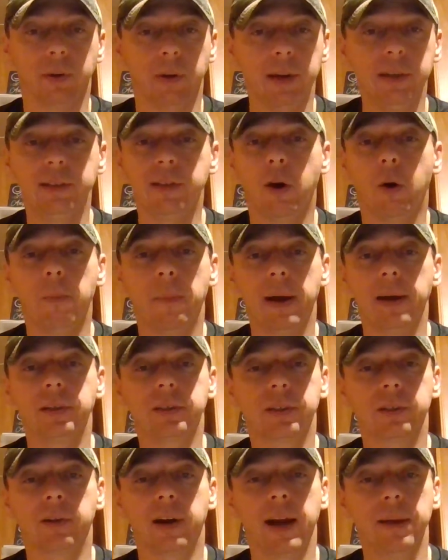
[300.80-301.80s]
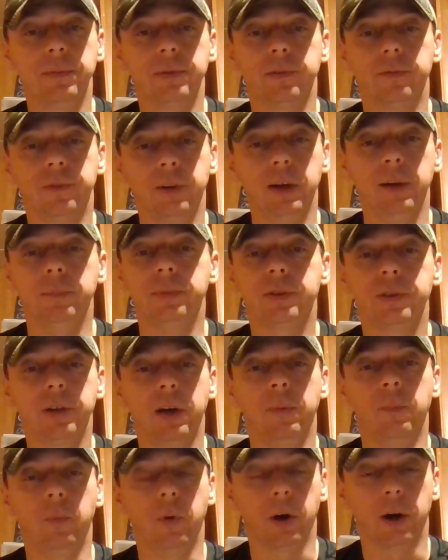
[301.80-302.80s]
so he's gonna make scrapes and rubs
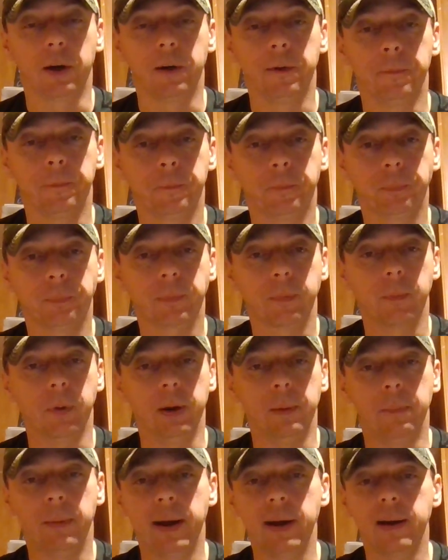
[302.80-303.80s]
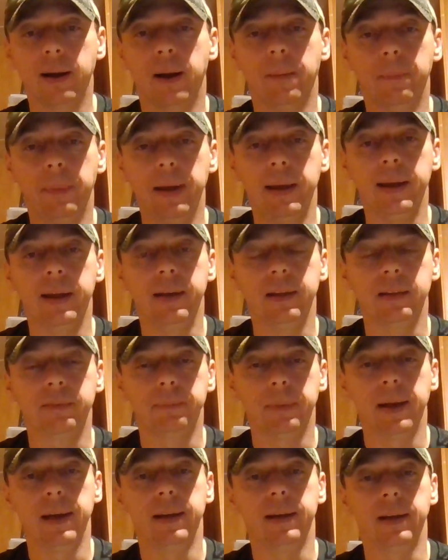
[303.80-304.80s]
somewhere, but it may not be in his
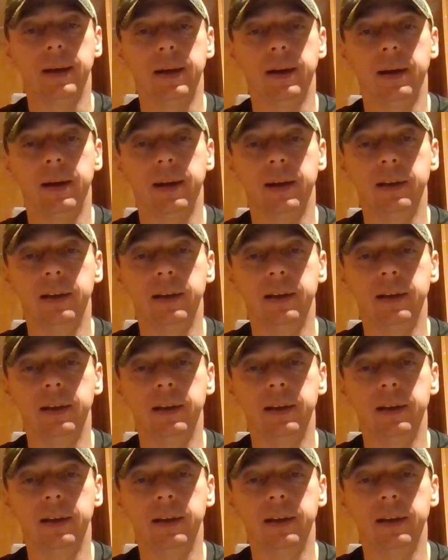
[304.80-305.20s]
bedding area.